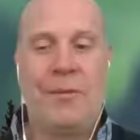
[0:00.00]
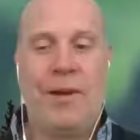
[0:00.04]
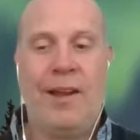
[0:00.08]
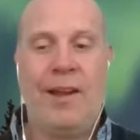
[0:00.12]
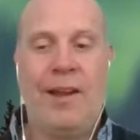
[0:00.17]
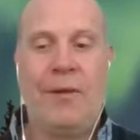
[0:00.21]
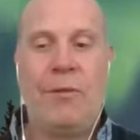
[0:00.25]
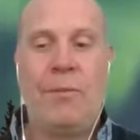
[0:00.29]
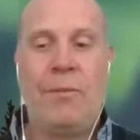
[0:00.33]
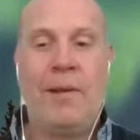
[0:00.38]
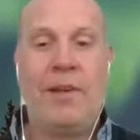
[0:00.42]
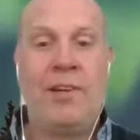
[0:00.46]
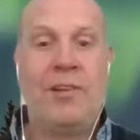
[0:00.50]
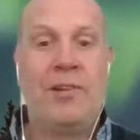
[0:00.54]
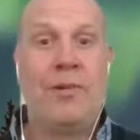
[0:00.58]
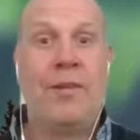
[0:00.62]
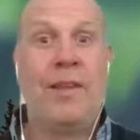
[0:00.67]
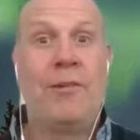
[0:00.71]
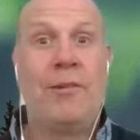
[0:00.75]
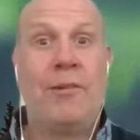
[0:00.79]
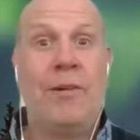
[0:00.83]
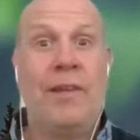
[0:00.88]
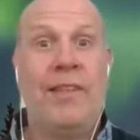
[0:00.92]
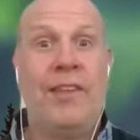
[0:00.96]
Well, I will make sure
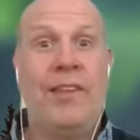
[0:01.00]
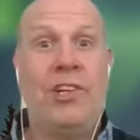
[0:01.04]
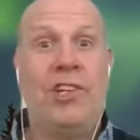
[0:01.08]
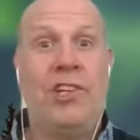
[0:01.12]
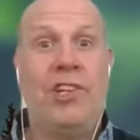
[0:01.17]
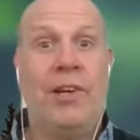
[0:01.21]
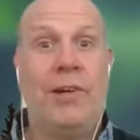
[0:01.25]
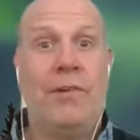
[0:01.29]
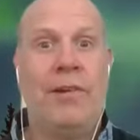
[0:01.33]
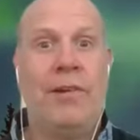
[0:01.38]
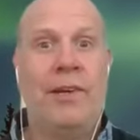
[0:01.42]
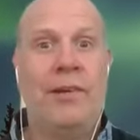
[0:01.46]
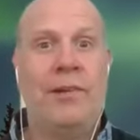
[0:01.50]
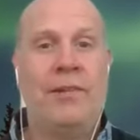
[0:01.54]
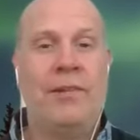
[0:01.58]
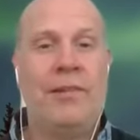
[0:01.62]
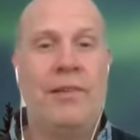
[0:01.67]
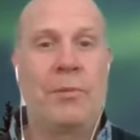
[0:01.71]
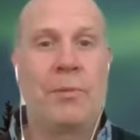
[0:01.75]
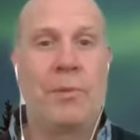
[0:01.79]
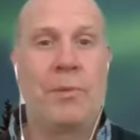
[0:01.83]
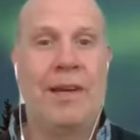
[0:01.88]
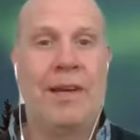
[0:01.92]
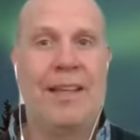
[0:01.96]
they're all in the show notes
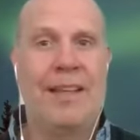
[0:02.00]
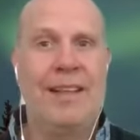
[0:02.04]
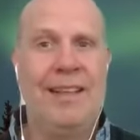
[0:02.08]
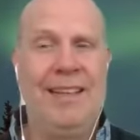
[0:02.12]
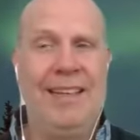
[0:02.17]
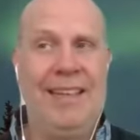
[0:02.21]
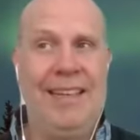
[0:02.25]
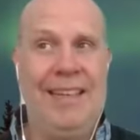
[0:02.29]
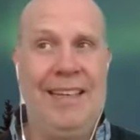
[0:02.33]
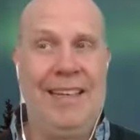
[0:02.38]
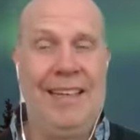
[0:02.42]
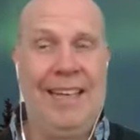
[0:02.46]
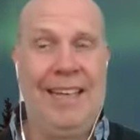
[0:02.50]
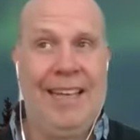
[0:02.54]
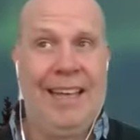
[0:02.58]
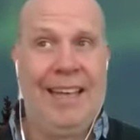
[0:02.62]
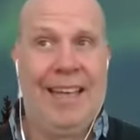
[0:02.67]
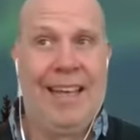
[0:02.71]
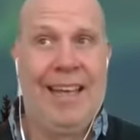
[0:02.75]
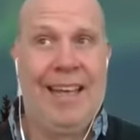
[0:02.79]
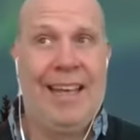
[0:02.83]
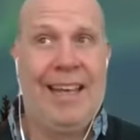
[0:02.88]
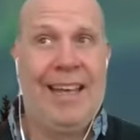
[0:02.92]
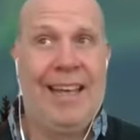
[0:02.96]
as well.
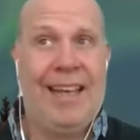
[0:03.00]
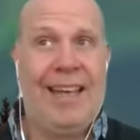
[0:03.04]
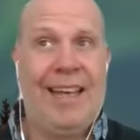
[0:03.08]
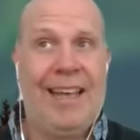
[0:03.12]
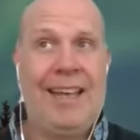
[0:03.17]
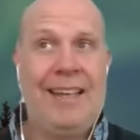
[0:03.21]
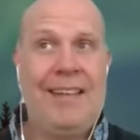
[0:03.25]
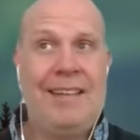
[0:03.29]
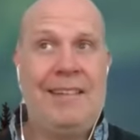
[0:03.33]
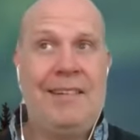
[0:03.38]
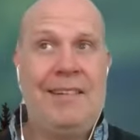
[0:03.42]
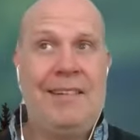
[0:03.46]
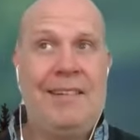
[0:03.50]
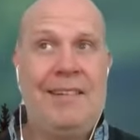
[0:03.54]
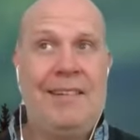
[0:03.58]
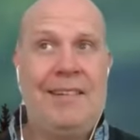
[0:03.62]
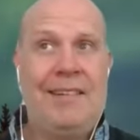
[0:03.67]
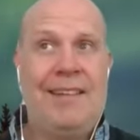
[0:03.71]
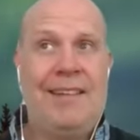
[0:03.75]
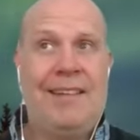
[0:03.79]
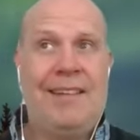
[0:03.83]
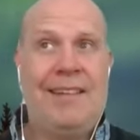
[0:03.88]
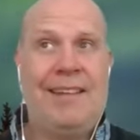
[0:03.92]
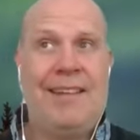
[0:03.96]
And
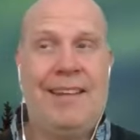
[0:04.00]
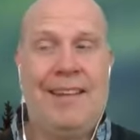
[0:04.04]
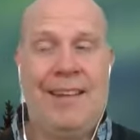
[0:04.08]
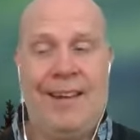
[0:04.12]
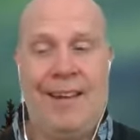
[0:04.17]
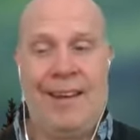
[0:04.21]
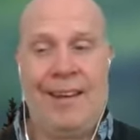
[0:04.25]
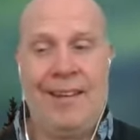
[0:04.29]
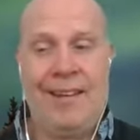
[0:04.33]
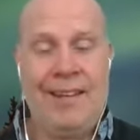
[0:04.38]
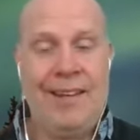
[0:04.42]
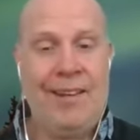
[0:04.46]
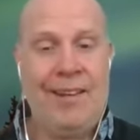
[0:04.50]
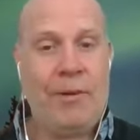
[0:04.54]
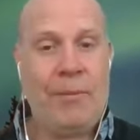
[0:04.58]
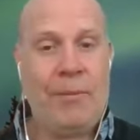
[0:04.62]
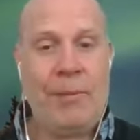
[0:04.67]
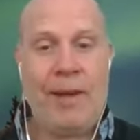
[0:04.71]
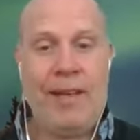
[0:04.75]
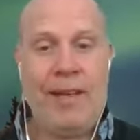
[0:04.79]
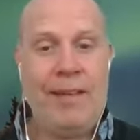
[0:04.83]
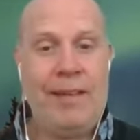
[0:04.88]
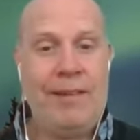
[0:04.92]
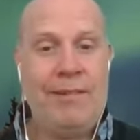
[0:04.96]
I did not
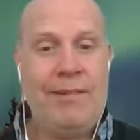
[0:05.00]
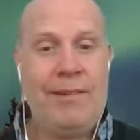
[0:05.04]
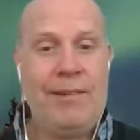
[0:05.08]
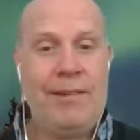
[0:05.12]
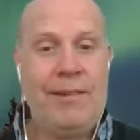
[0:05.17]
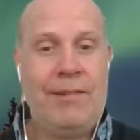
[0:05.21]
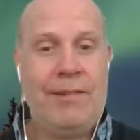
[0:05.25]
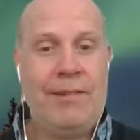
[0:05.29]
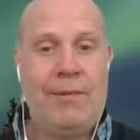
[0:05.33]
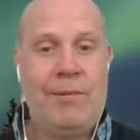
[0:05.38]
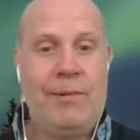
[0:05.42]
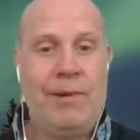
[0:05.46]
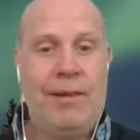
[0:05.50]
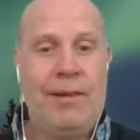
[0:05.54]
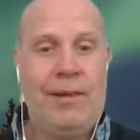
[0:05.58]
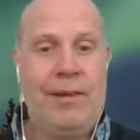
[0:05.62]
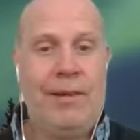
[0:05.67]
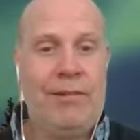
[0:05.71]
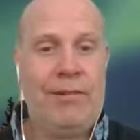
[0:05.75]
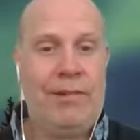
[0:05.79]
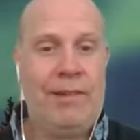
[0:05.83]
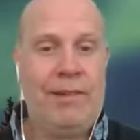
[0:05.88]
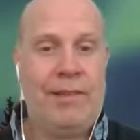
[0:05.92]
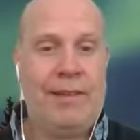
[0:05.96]
pay you to use the word
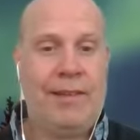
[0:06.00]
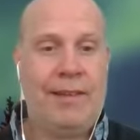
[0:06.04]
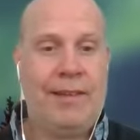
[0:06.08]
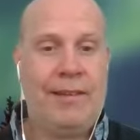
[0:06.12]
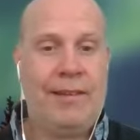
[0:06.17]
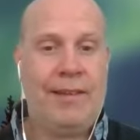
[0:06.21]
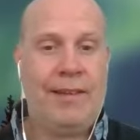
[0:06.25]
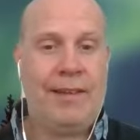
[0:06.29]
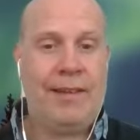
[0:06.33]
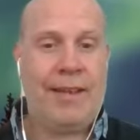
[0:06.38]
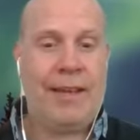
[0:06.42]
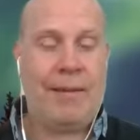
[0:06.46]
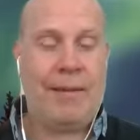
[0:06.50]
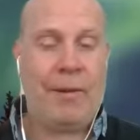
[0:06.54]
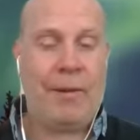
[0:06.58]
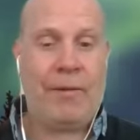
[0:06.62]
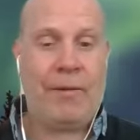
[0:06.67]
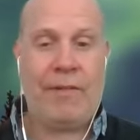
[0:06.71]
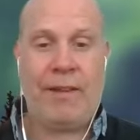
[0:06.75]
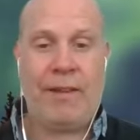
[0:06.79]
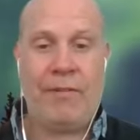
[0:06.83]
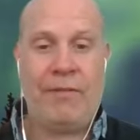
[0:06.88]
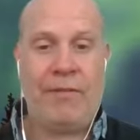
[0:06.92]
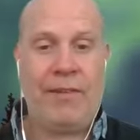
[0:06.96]
consciousness, and it came
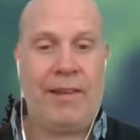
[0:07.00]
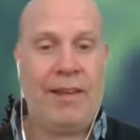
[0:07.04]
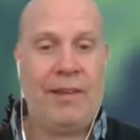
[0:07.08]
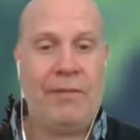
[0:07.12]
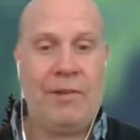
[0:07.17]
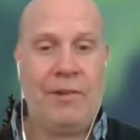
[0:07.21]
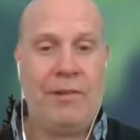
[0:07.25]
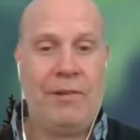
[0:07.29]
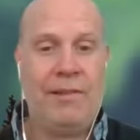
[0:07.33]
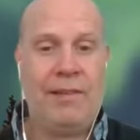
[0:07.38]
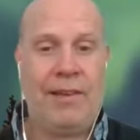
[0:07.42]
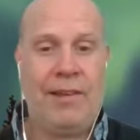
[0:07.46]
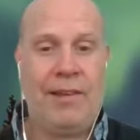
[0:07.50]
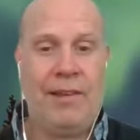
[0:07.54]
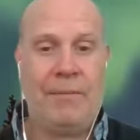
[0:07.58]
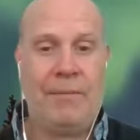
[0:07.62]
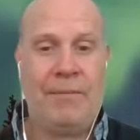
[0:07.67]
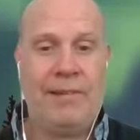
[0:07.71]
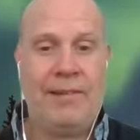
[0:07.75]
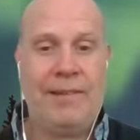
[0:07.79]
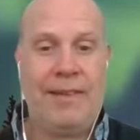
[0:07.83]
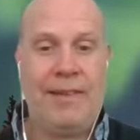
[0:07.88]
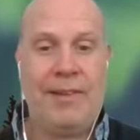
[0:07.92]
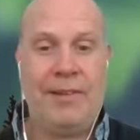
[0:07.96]
up a fair few
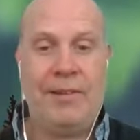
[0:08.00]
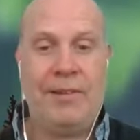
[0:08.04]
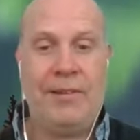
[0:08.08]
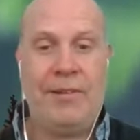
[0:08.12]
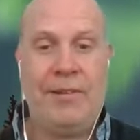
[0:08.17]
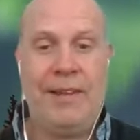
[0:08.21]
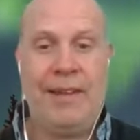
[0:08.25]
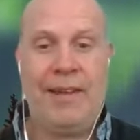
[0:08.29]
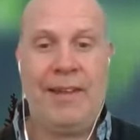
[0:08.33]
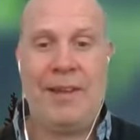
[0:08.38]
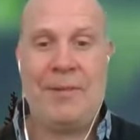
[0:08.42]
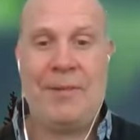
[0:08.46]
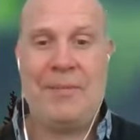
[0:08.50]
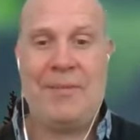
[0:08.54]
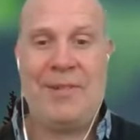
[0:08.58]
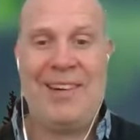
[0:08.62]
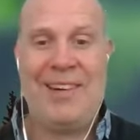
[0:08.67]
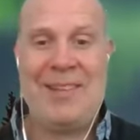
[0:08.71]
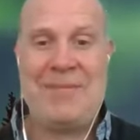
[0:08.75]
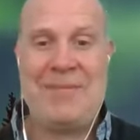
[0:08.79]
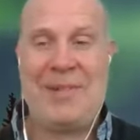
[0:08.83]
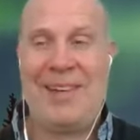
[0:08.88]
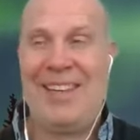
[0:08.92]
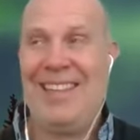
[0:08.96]
times. So I'm
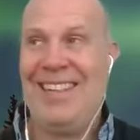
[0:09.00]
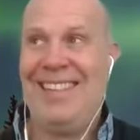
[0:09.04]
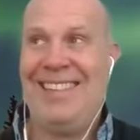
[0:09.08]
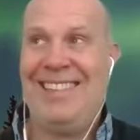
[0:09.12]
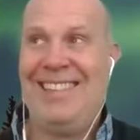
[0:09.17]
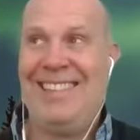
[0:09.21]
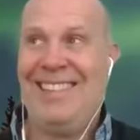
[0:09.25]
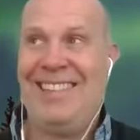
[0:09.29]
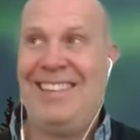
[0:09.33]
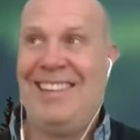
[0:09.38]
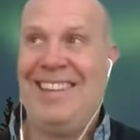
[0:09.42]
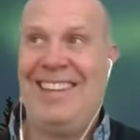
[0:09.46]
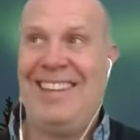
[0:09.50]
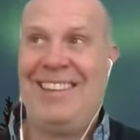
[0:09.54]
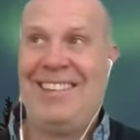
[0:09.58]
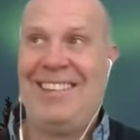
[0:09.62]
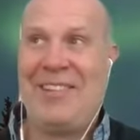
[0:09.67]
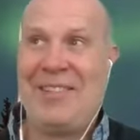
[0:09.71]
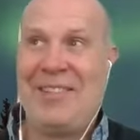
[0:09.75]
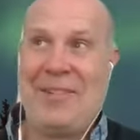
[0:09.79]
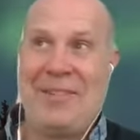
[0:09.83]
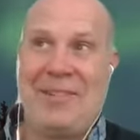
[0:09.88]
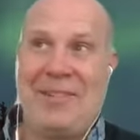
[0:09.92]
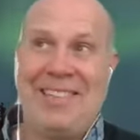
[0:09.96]
really pleased that
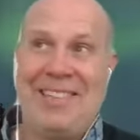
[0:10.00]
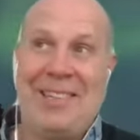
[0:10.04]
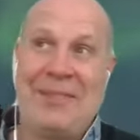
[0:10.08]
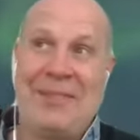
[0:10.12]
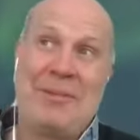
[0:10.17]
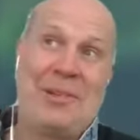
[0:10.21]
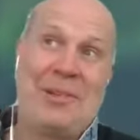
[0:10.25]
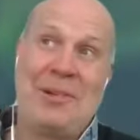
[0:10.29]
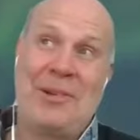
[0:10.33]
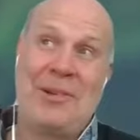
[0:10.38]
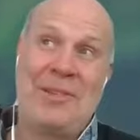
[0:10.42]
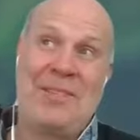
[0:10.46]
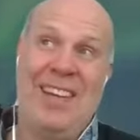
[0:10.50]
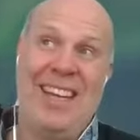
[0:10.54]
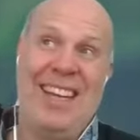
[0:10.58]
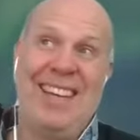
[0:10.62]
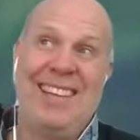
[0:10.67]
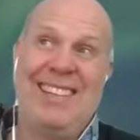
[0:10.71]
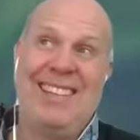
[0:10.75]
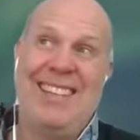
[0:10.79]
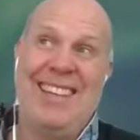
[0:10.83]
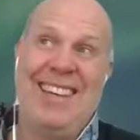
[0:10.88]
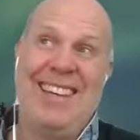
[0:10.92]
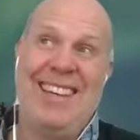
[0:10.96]
there was some sort of
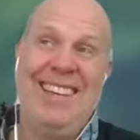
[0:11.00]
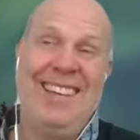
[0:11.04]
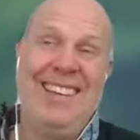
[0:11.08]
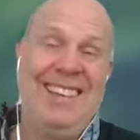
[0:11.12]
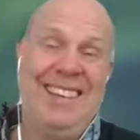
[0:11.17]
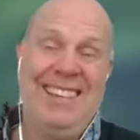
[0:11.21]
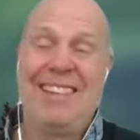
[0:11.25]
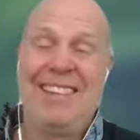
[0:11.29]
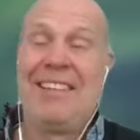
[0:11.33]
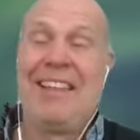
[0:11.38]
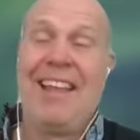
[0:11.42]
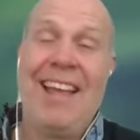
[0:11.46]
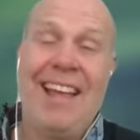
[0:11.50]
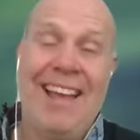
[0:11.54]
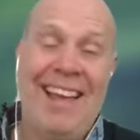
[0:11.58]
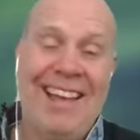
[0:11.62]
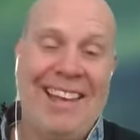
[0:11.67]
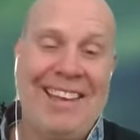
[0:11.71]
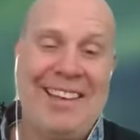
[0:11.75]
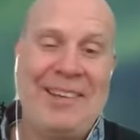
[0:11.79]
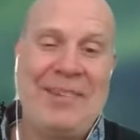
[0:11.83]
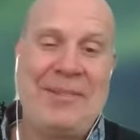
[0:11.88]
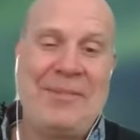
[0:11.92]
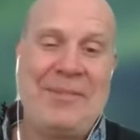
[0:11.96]
link today.
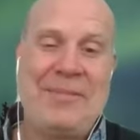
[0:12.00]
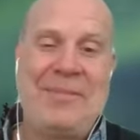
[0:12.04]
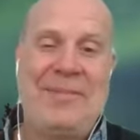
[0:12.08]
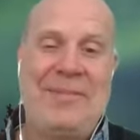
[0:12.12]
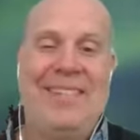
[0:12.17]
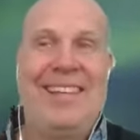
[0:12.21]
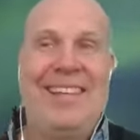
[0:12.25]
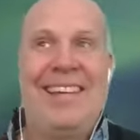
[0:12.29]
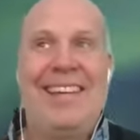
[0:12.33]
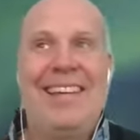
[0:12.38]
Um,